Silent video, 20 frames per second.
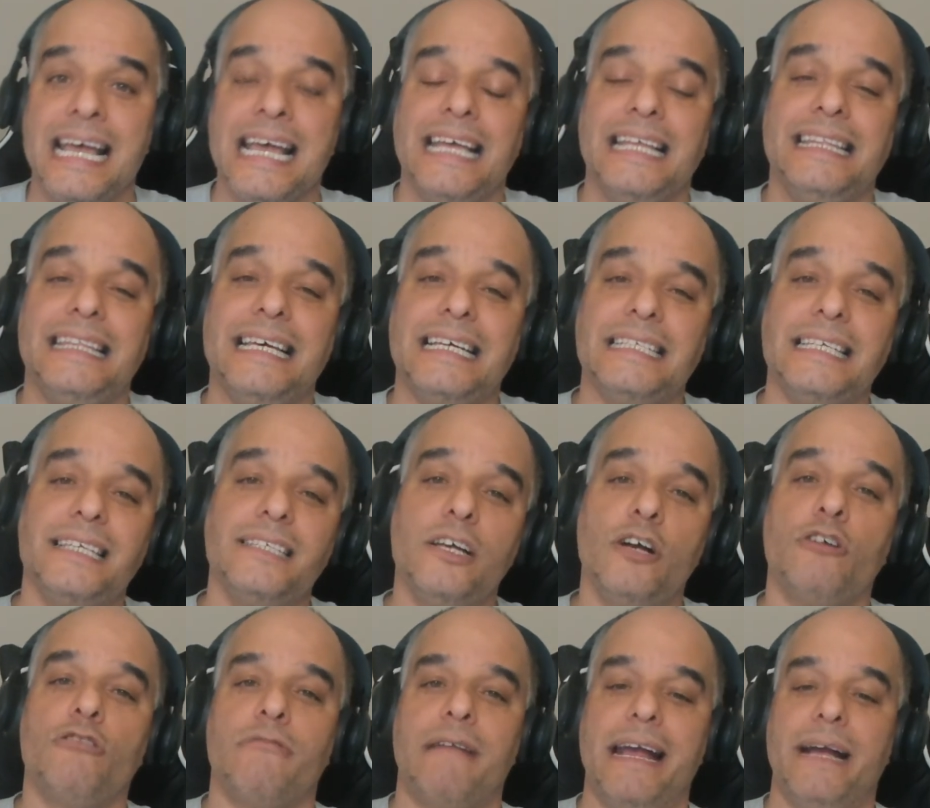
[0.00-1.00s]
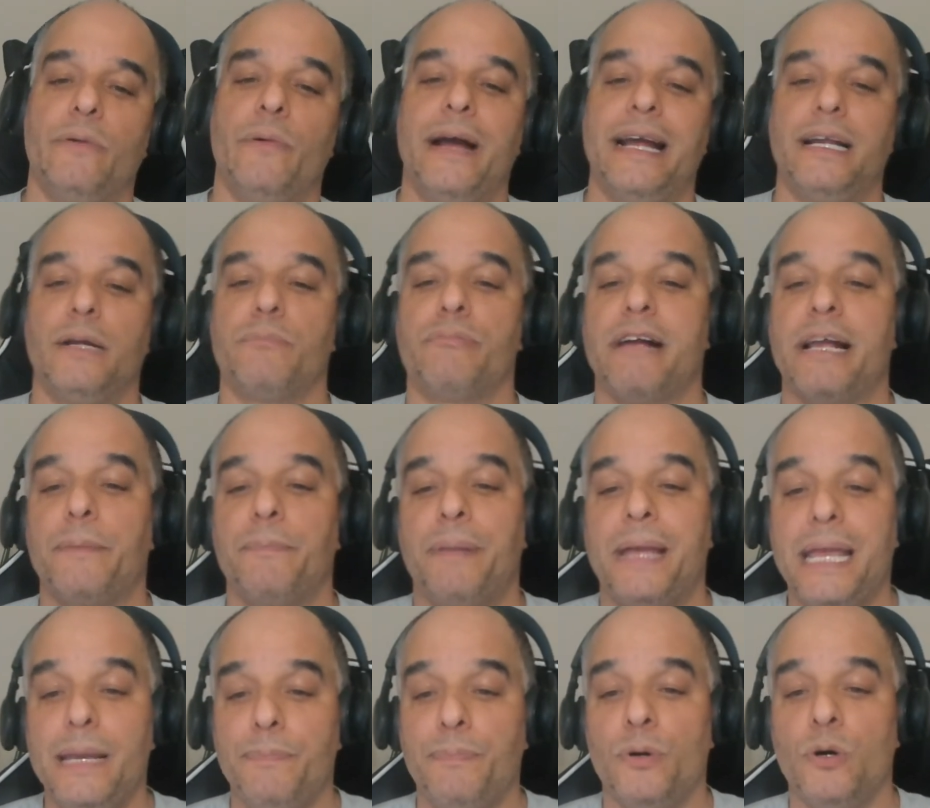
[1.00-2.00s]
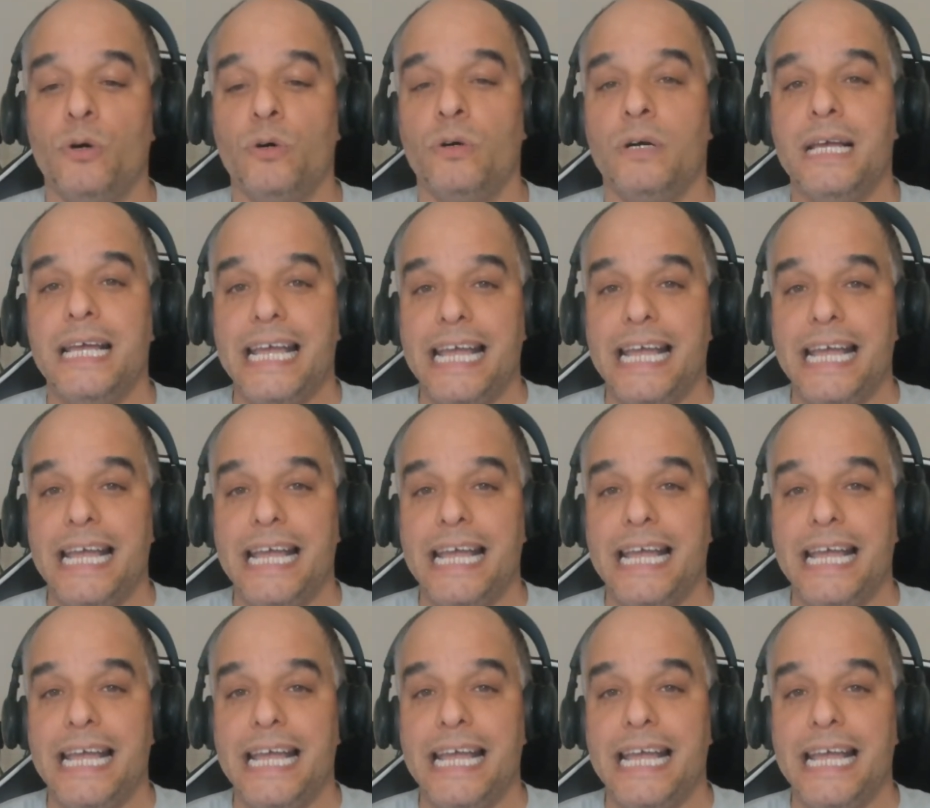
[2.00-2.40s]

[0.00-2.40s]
This is a great way to bring people